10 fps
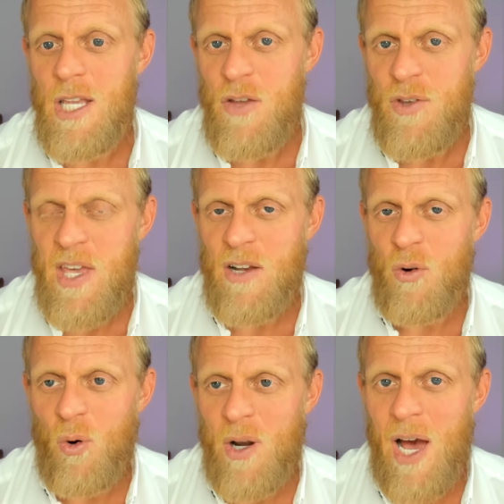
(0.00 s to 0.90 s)
If you get
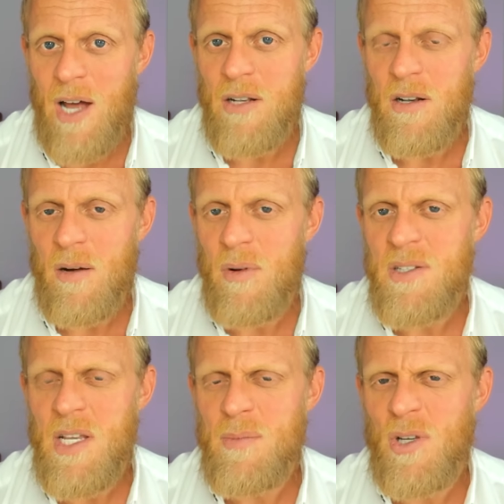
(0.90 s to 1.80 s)
caught out, it
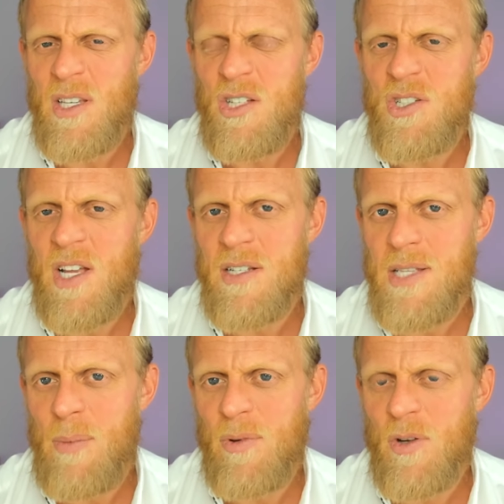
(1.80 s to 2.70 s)
seems like you just get a
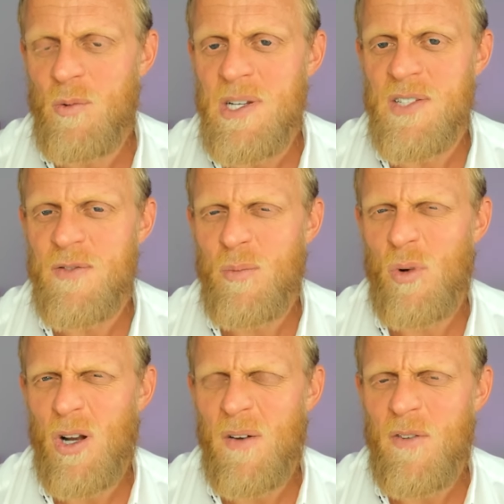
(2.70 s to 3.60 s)
slap on the wrist. From
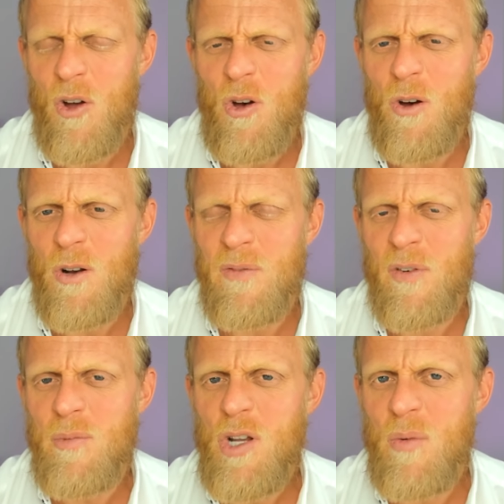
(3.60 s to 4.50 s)
what I've heard
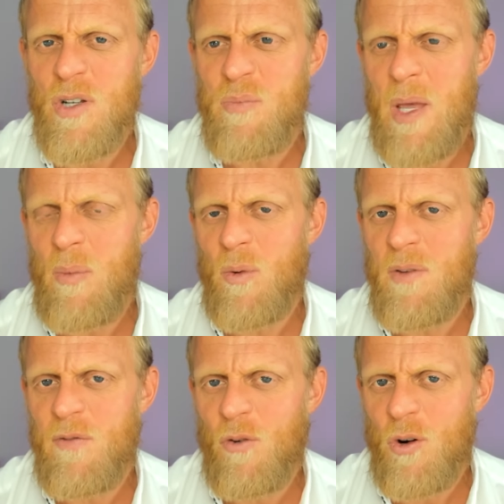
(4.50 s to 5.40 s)
from numerous people
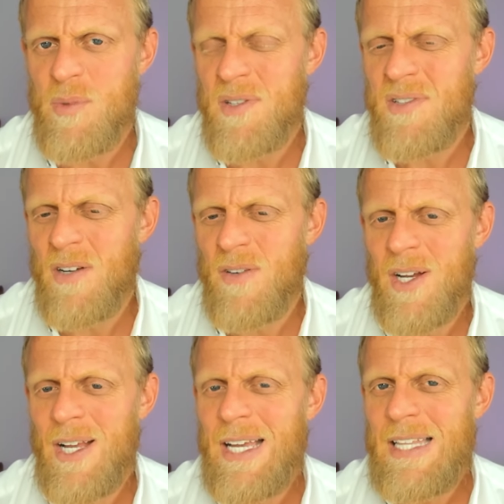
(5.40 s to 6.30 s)
in forums and stuff,
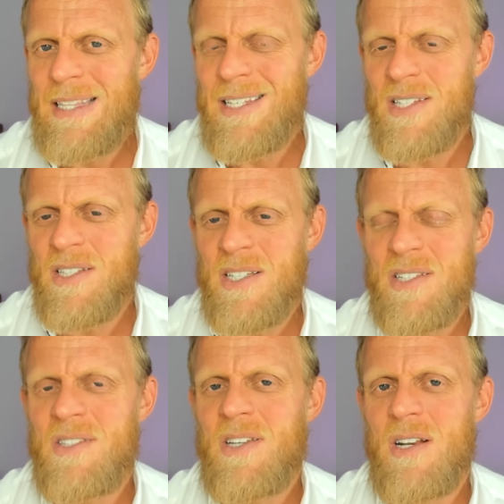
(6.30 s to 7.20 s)
this isn't
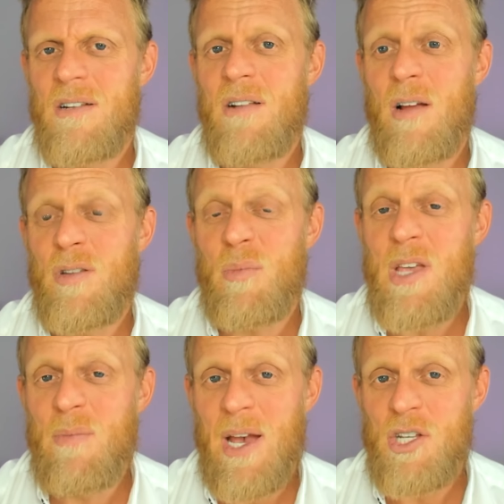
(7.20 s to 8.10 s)
considered to be
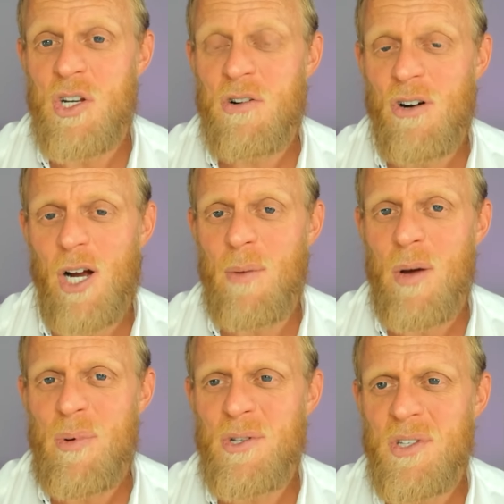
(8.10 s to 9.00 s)
a major crime. I
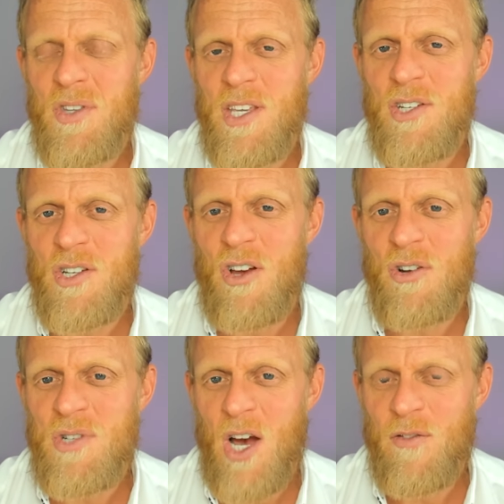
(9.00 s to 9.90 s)
personally think you should go
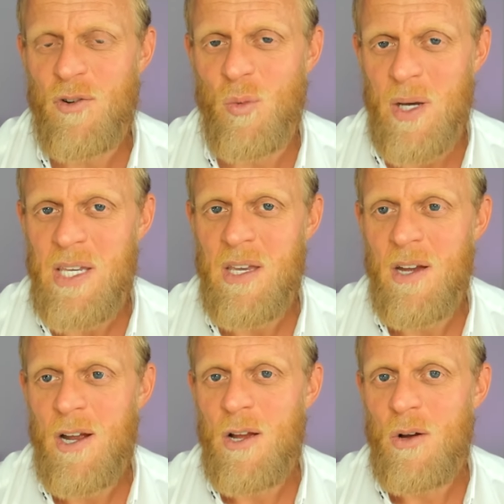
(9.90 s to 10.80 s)
to jail for a week,
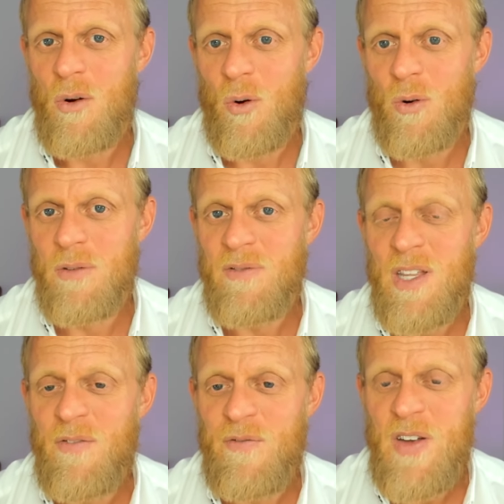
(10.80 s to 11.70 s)
or
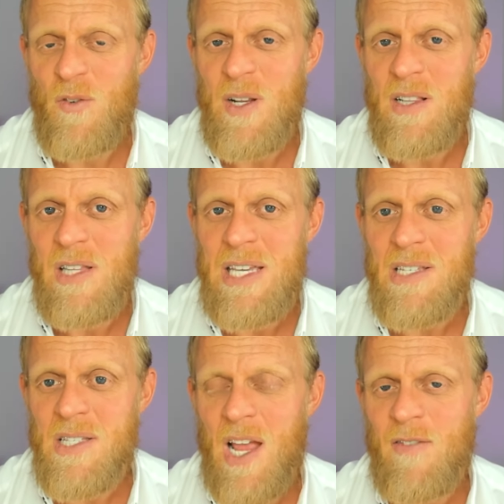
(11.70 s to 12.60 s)
the very
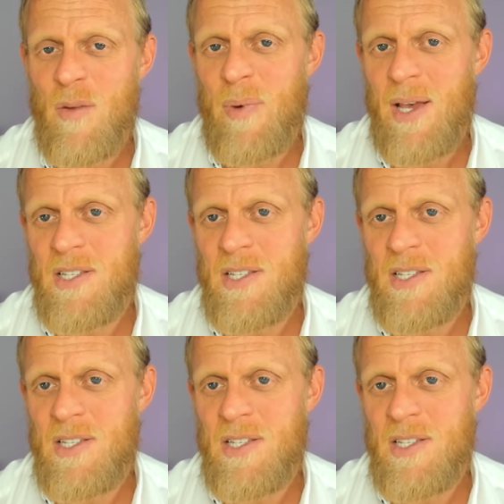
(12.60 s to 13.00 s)
least, have to pay